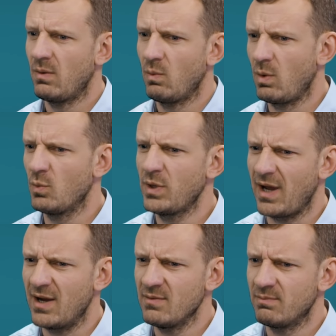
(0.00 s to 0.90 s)
what would
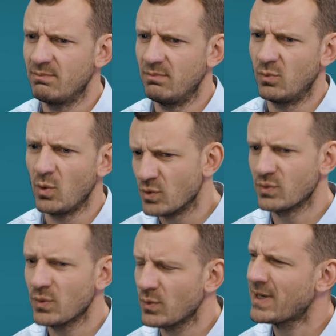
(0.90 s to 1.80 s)

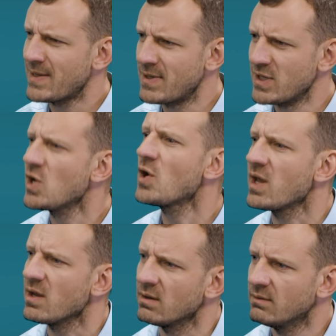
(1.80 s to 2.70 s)
I be
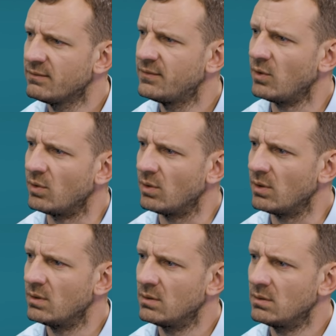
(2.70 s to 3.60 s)
looking for?